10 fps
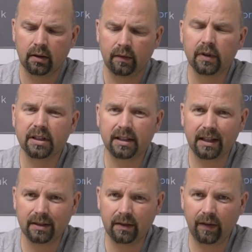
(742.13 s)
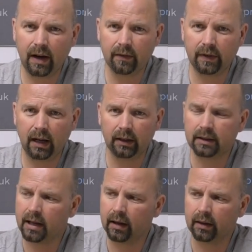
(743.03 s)
for a 65 gallon
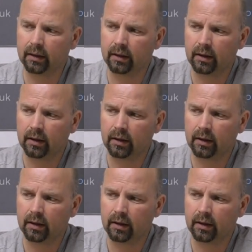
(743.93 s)
tank,